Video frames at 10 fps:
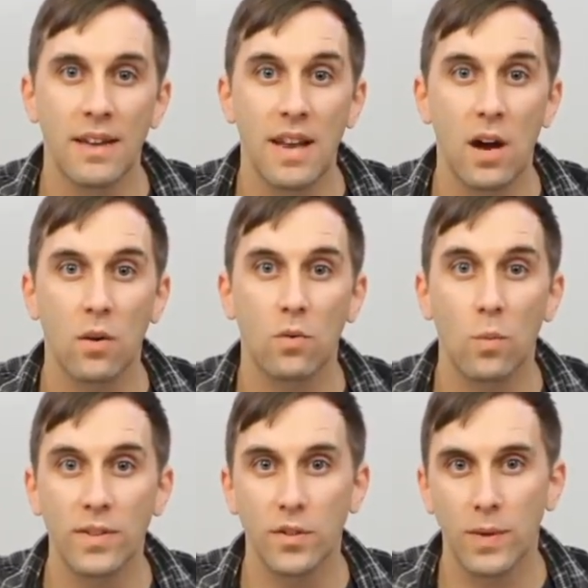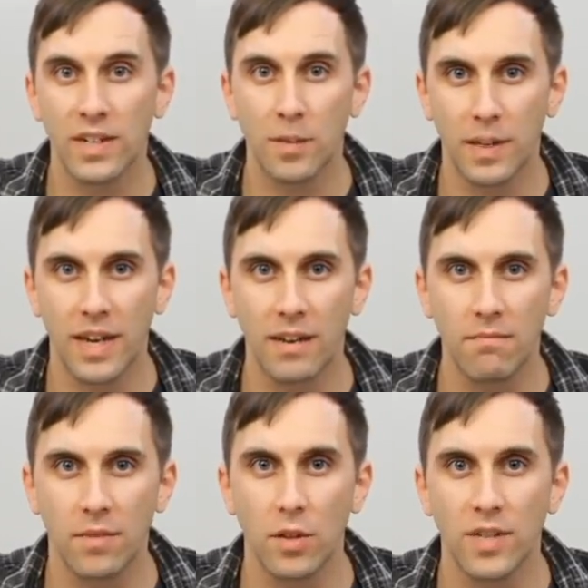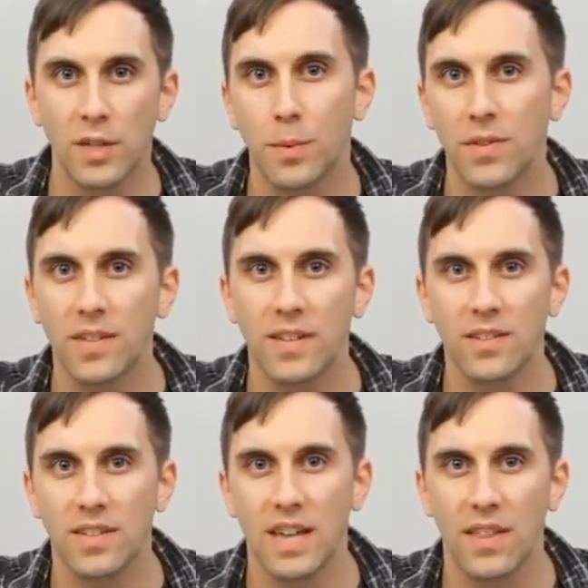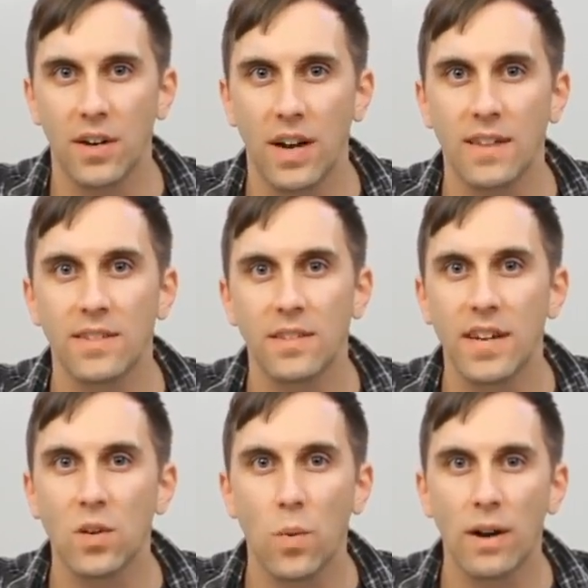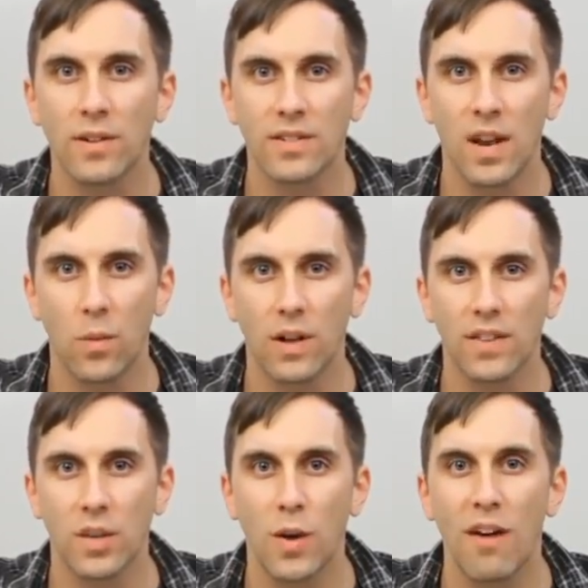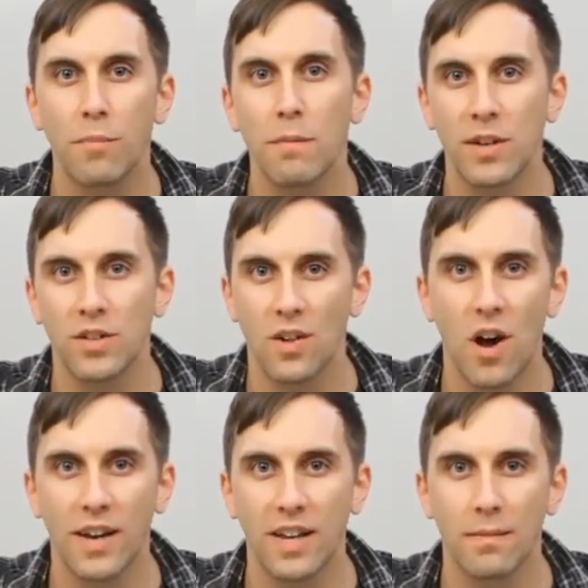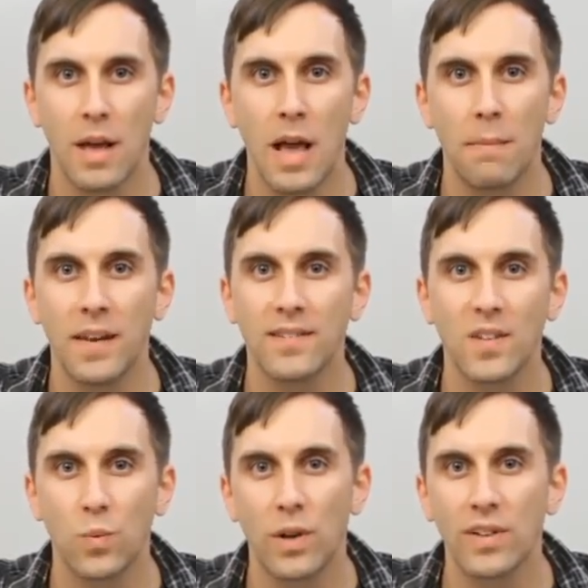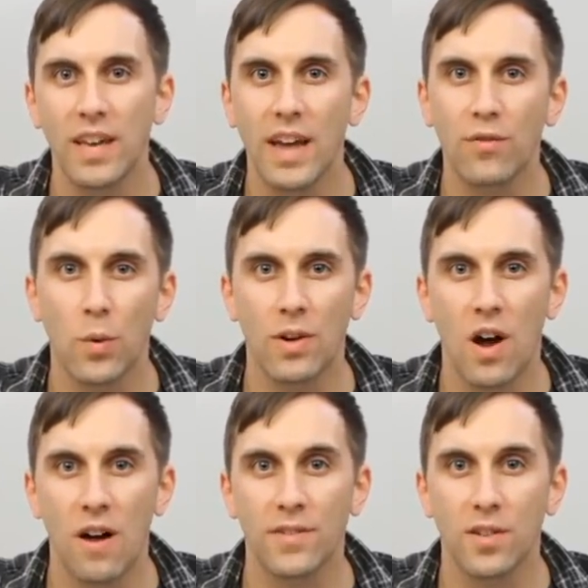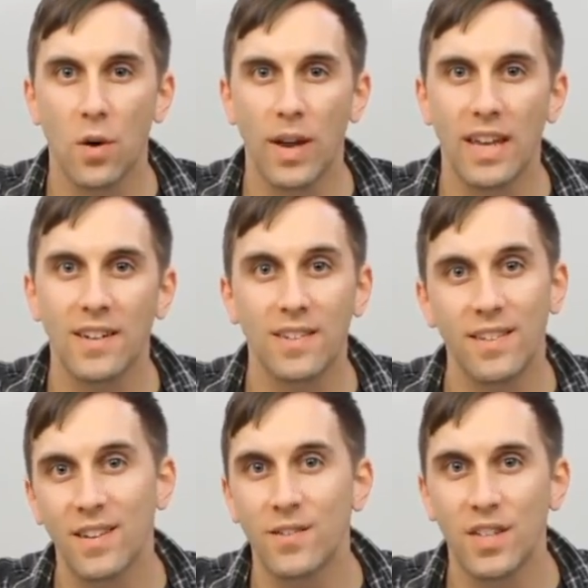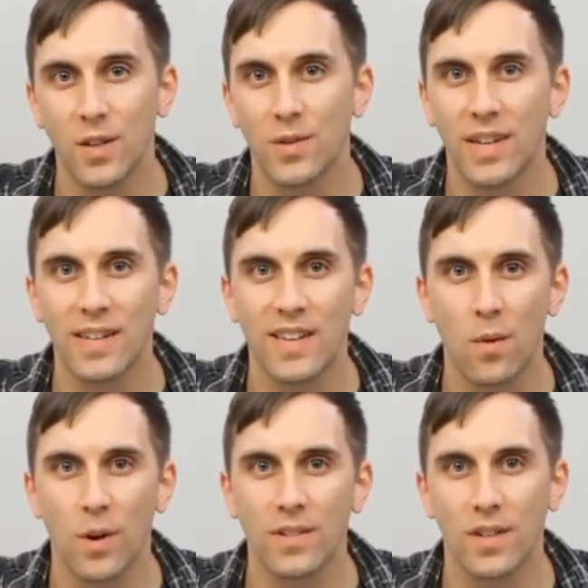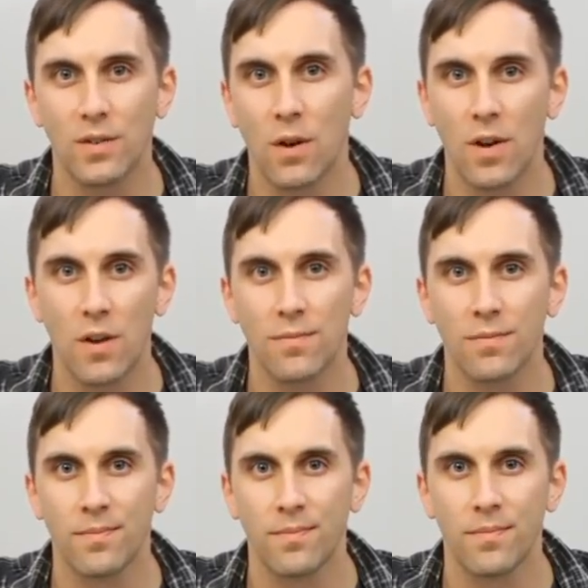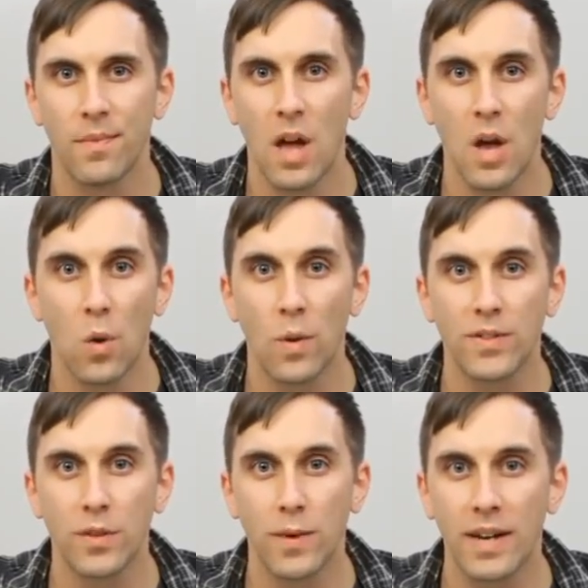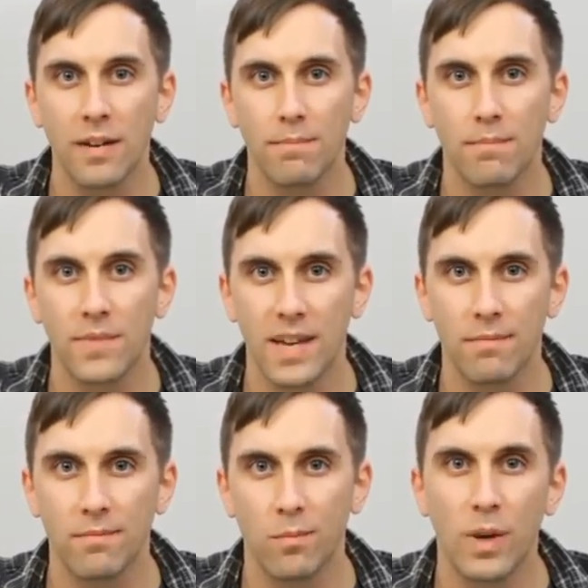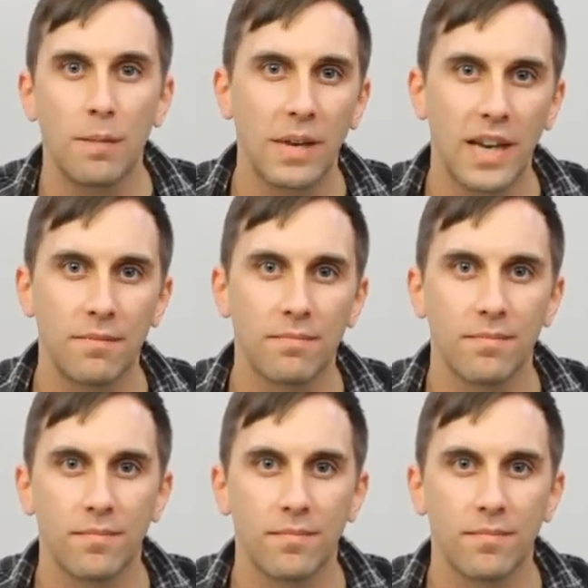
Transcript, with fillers: Now, once you're ready to begin, you'll need to put these things together and select a wireless network that you have permission to audit, because this will kick everyone off, so it is illegal to use against networks that you don't own. Once you're ready, then we can begin.